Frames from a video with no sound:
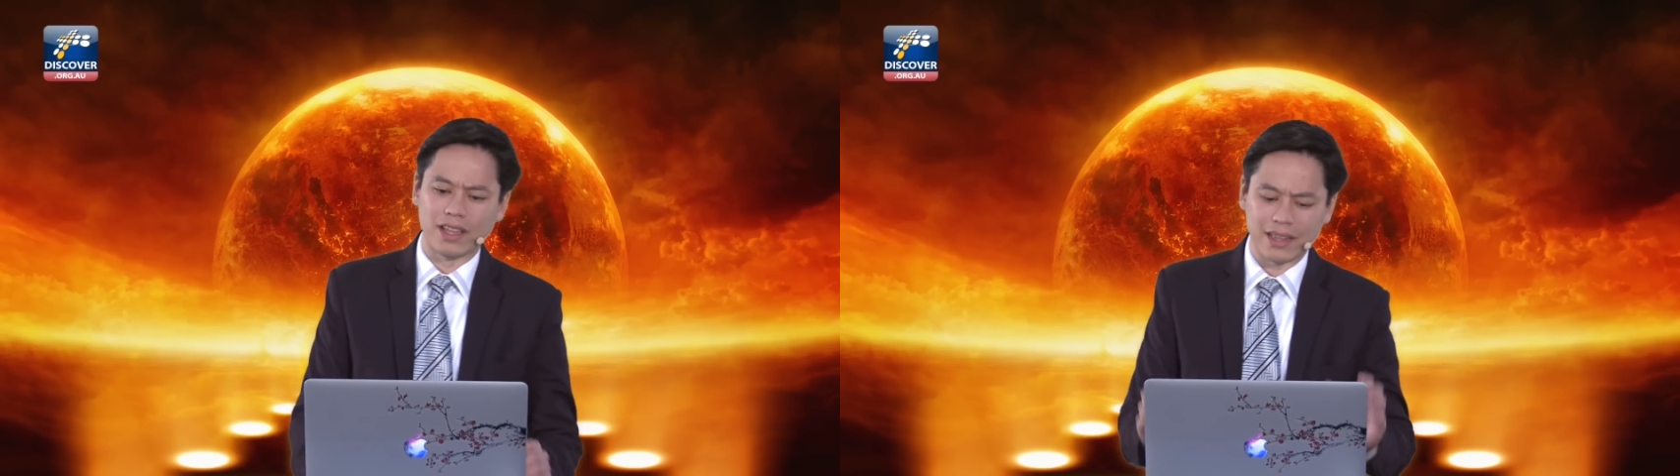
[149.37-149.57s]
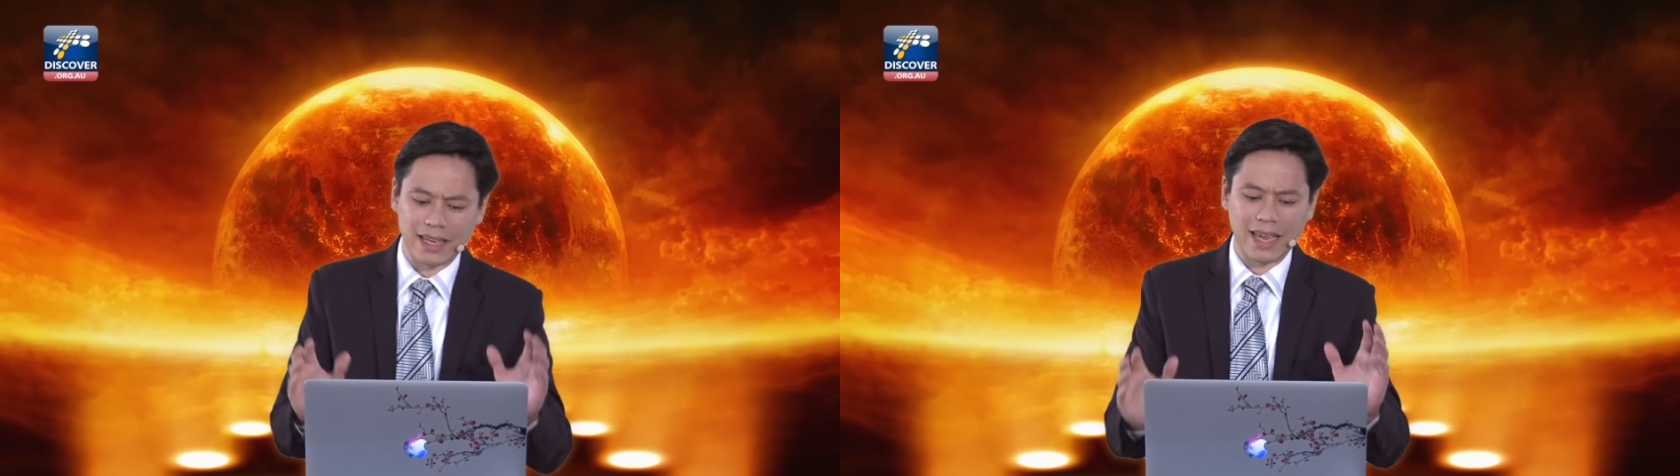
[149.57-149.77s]

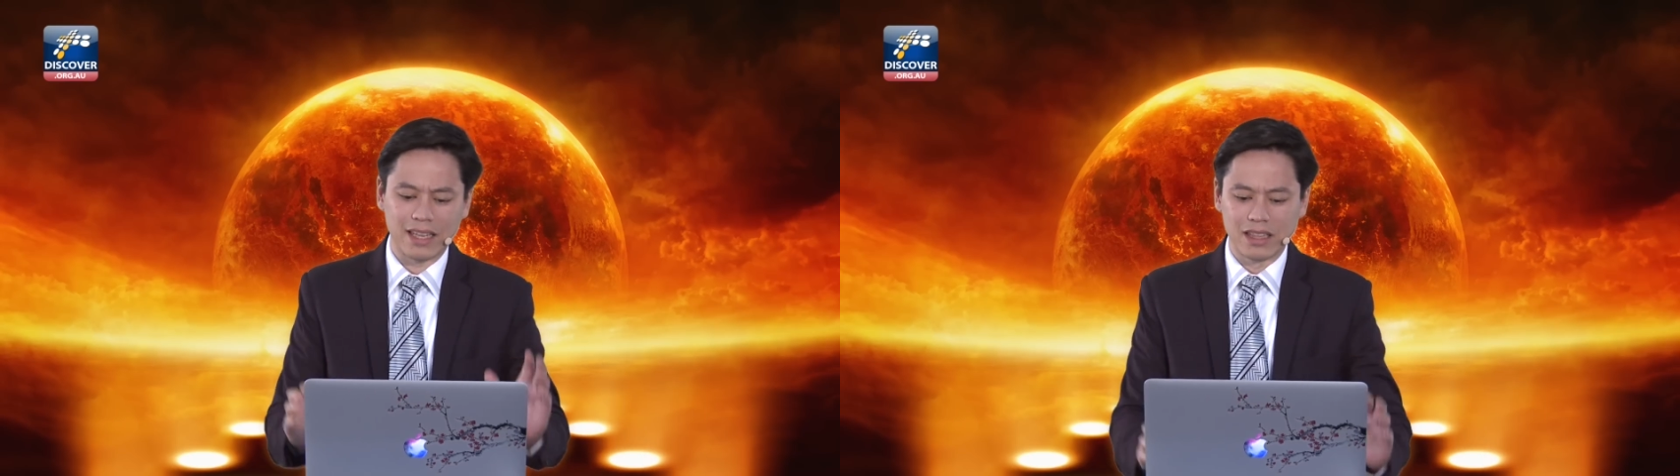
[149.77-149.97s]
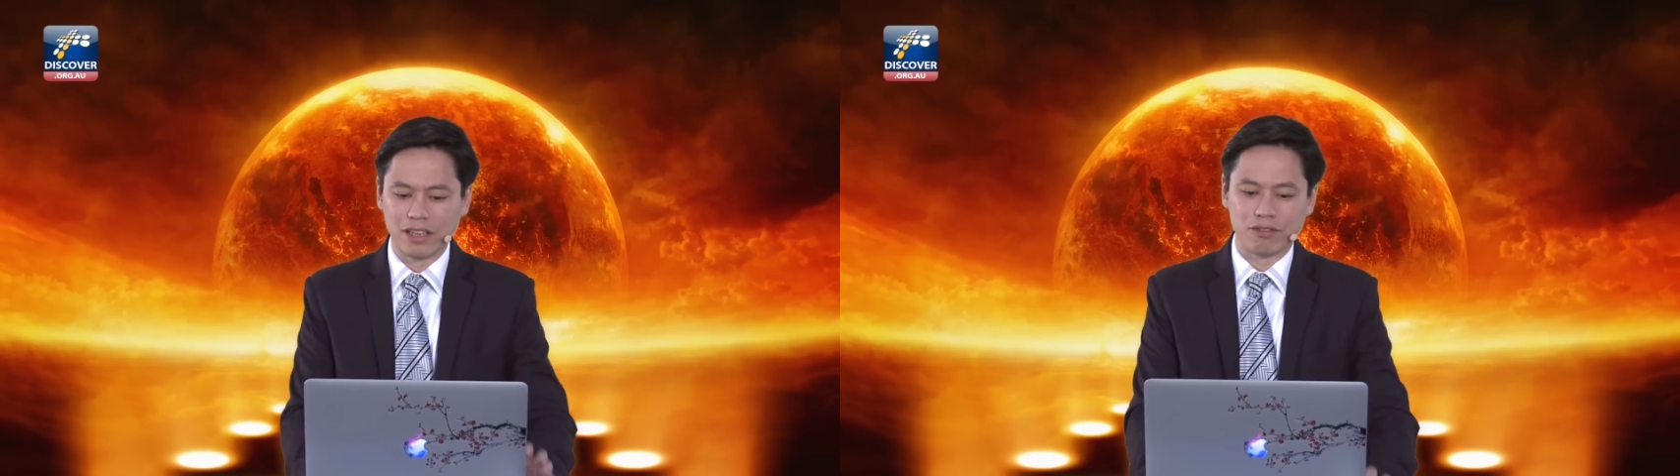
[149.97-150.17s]
like they
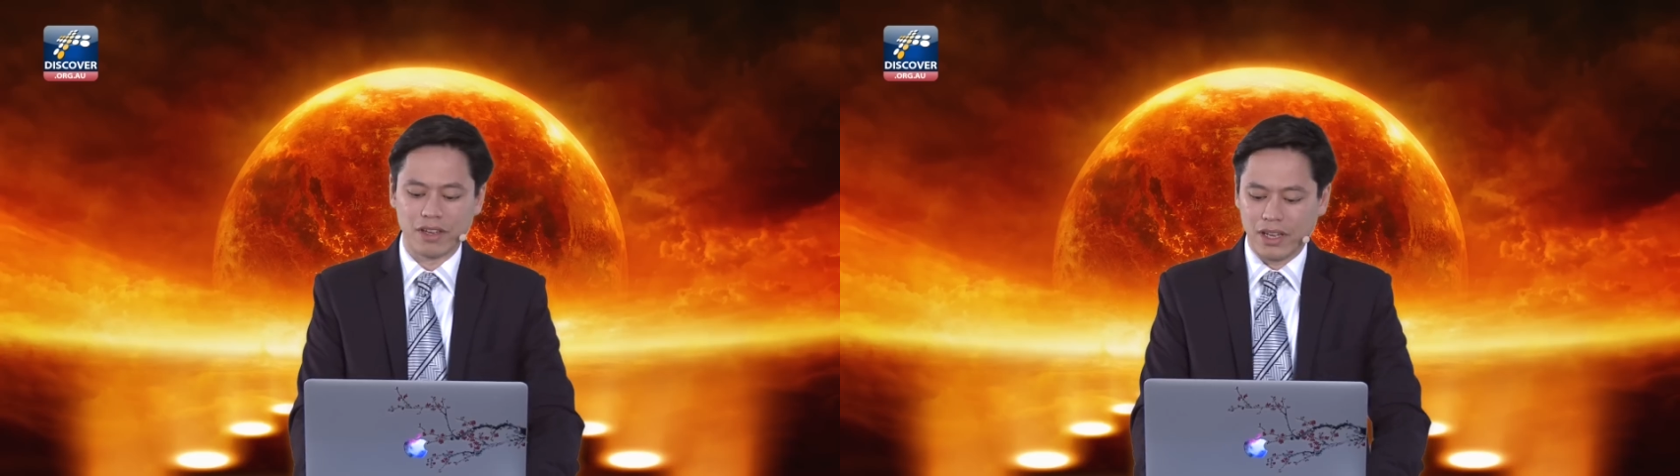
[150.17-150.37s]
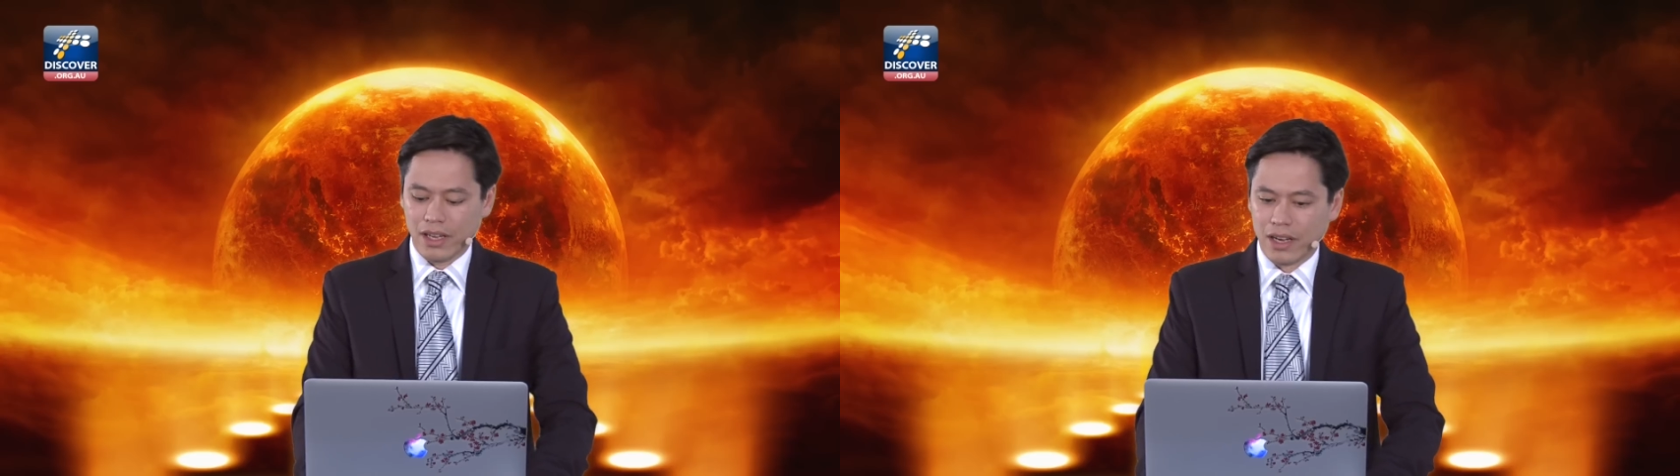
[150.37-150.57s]
can't live
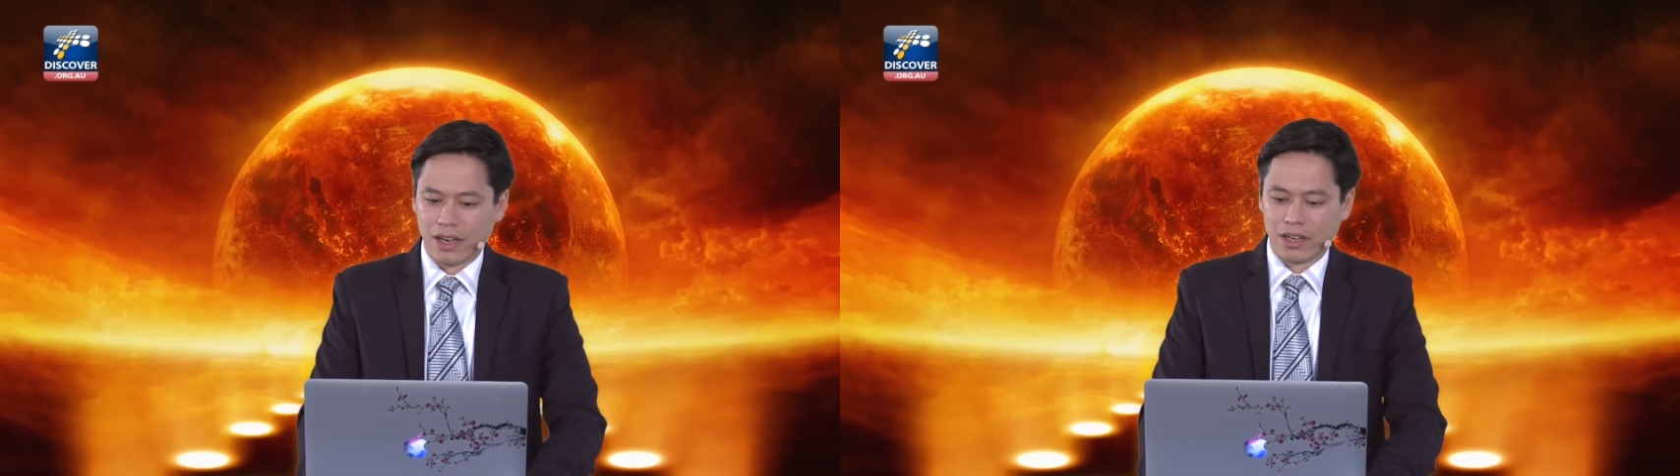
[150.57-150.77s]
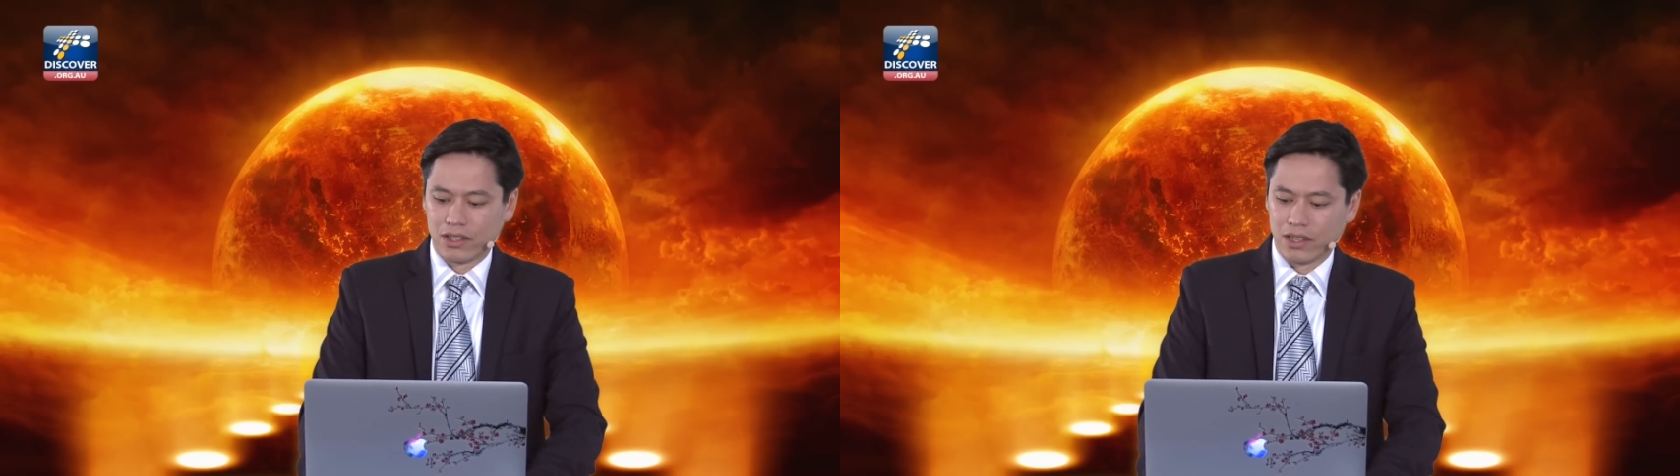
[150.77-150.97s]

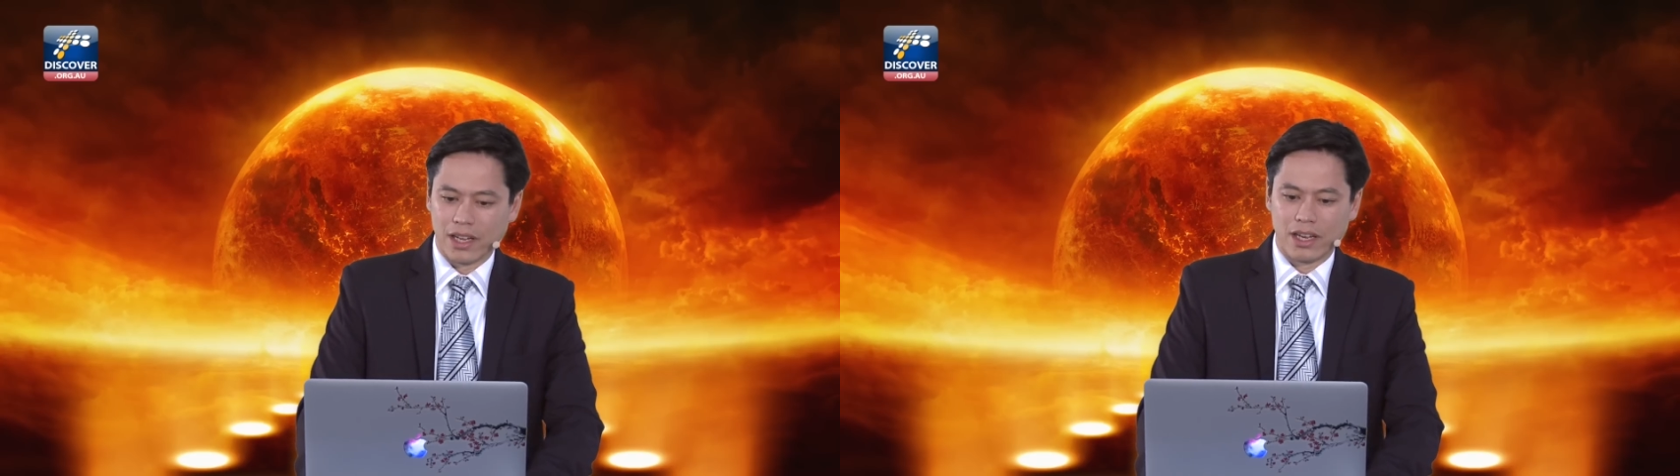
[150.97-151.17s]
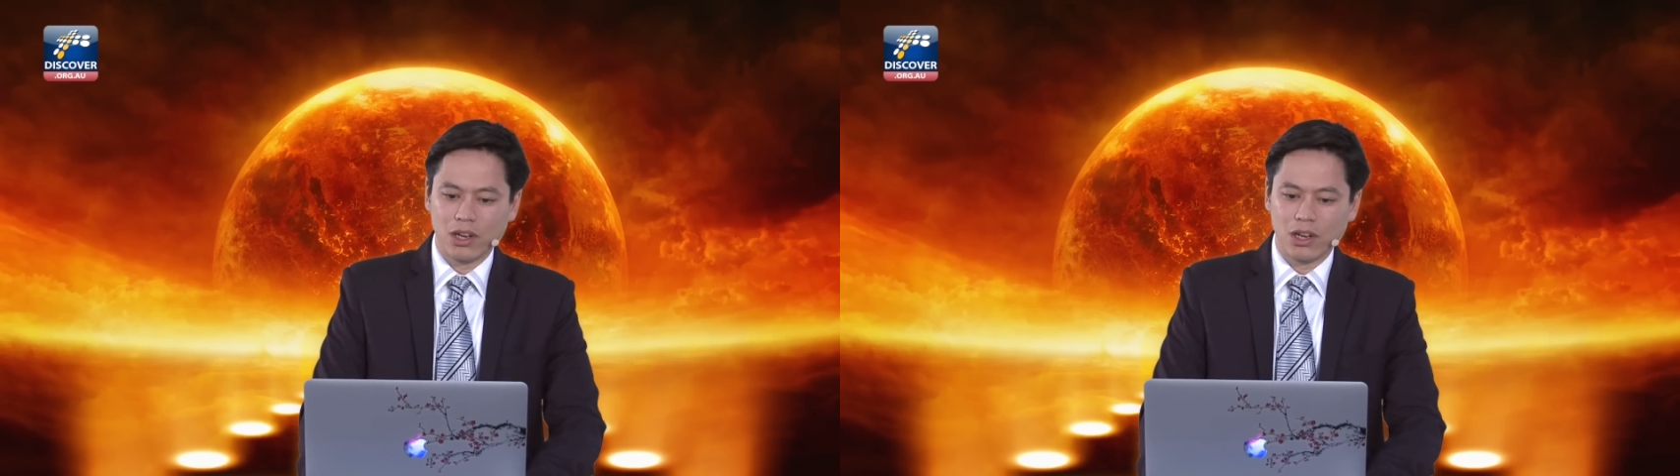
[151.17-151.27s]
uh, today.